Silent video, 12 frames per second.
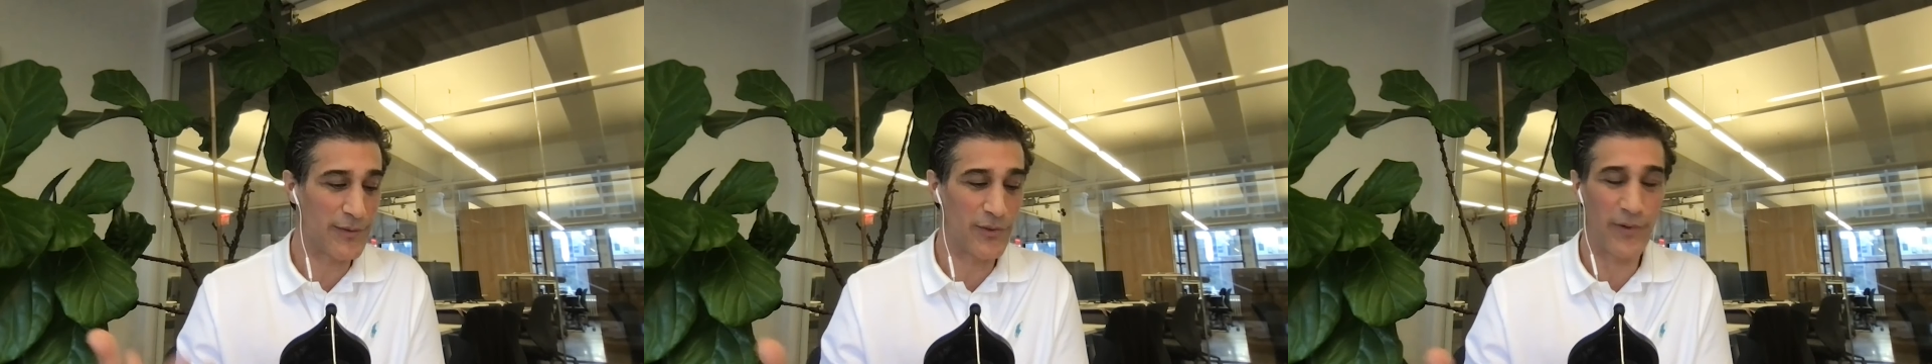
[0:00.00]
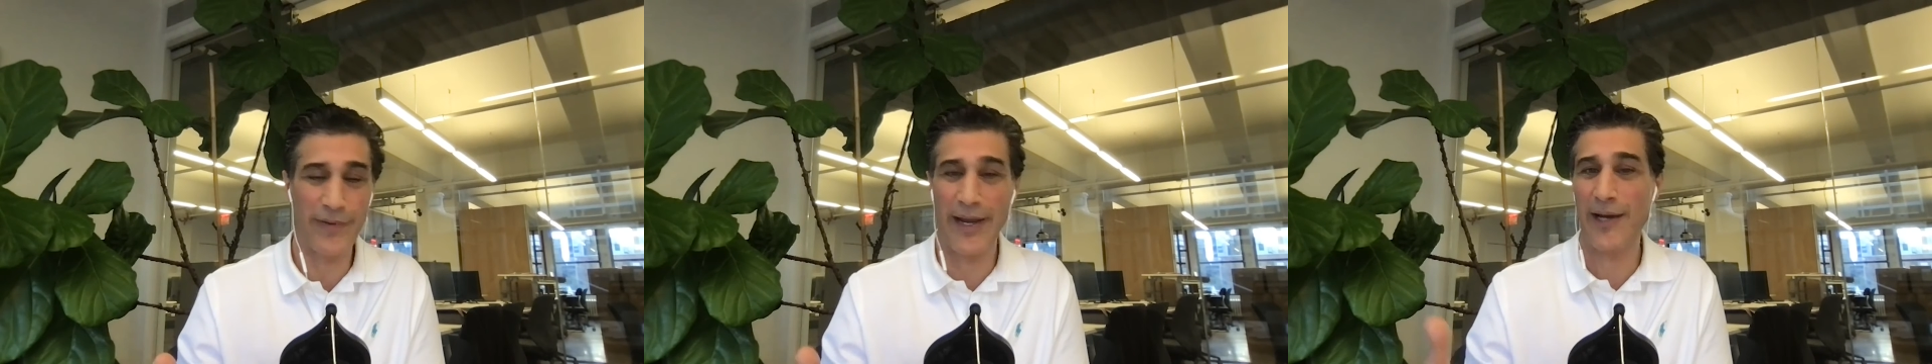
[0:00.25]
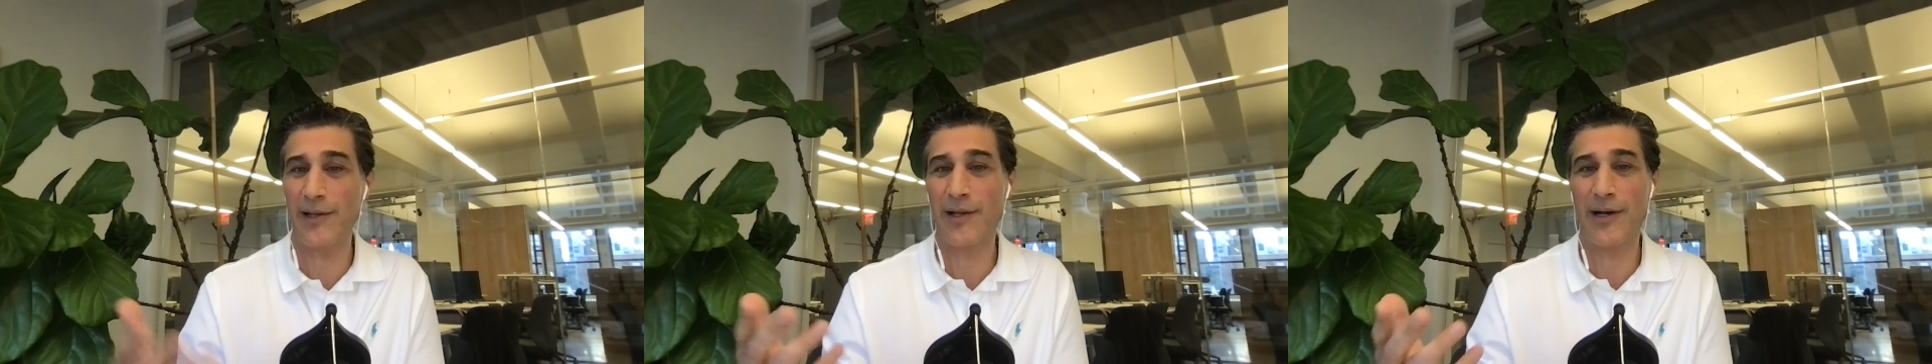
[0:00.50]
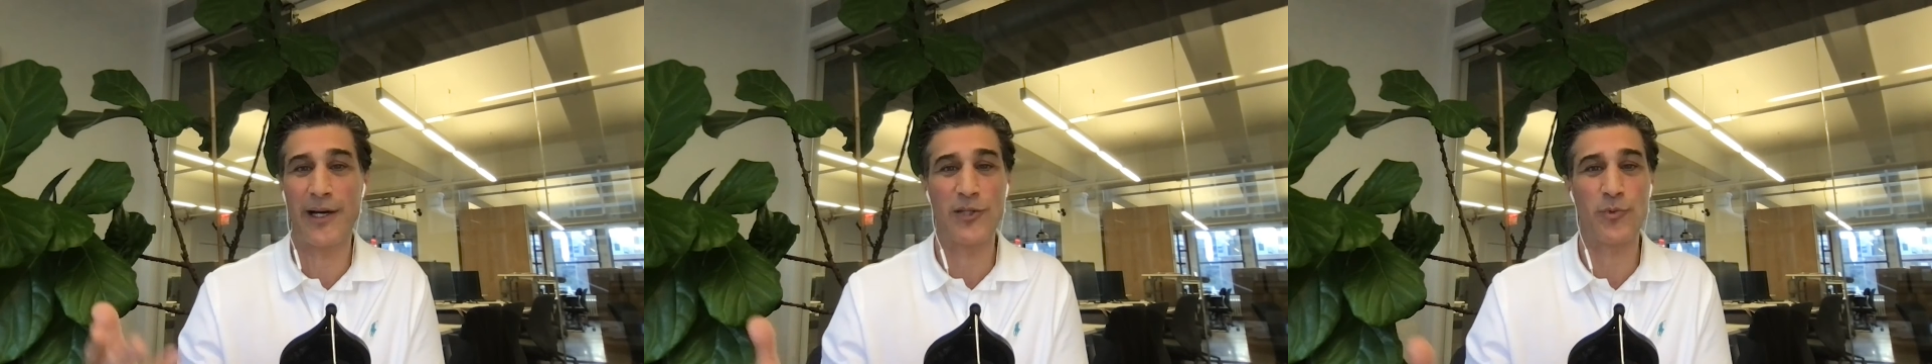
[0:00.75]
sort of
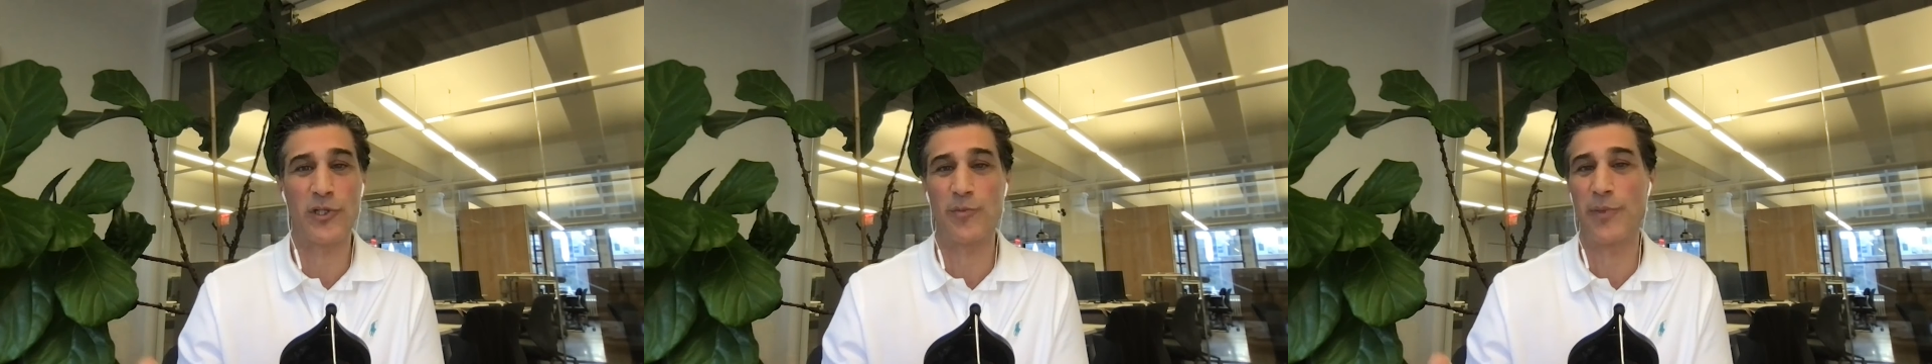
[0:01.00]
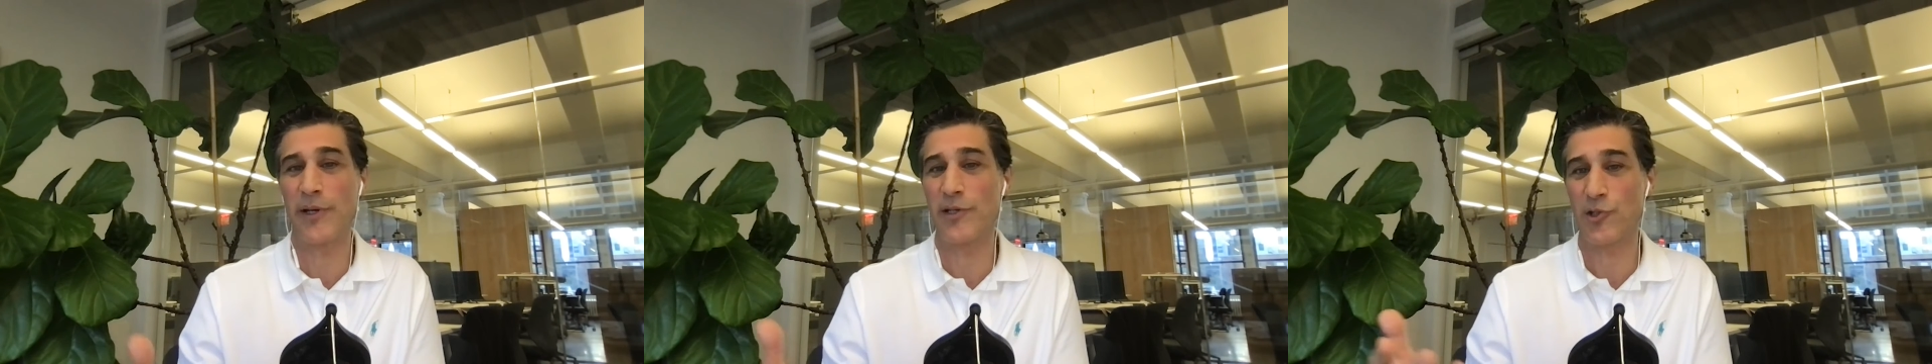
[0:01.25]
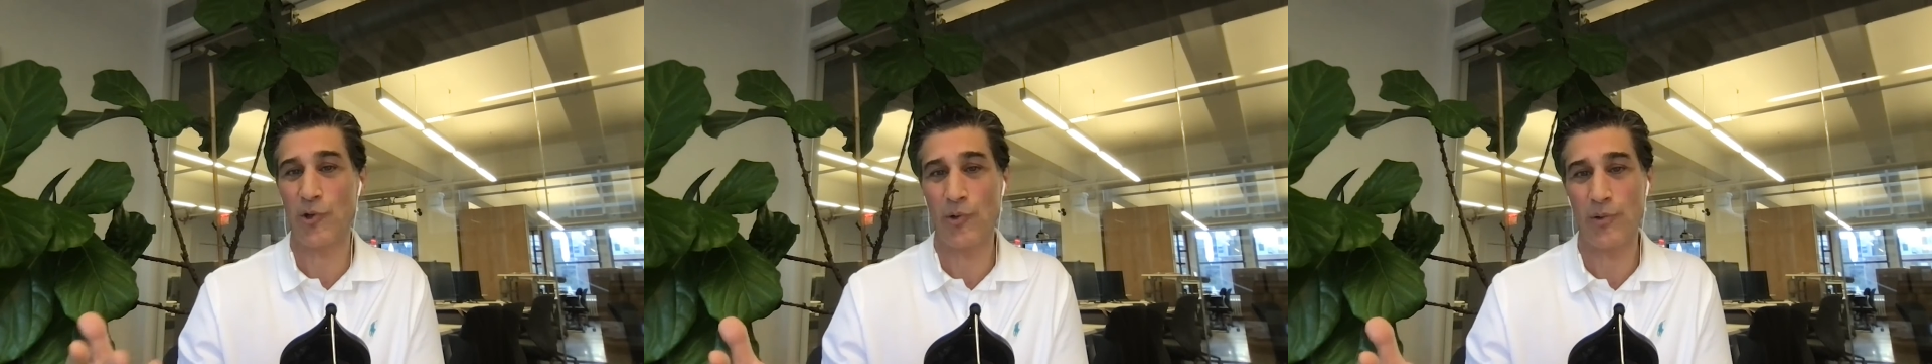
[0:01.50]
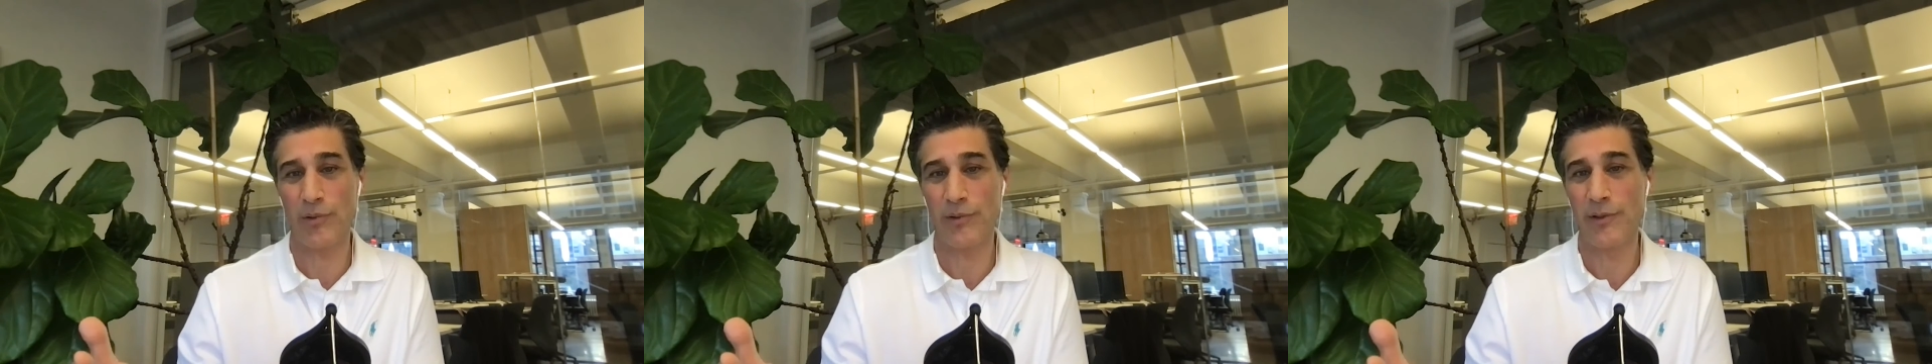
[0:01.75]
analyze what's being
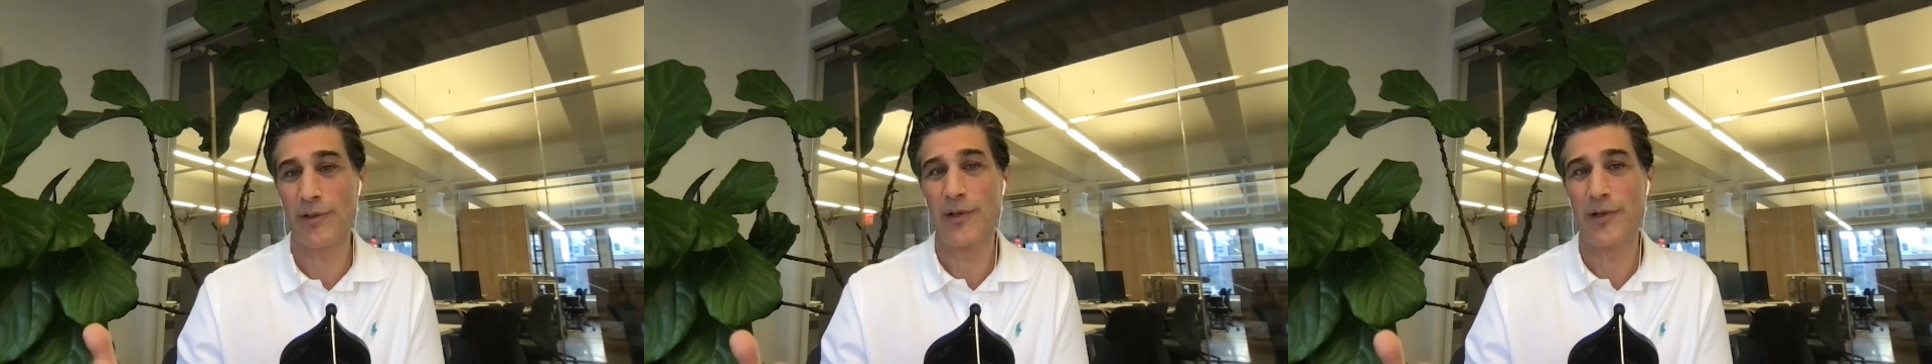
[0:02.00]
sold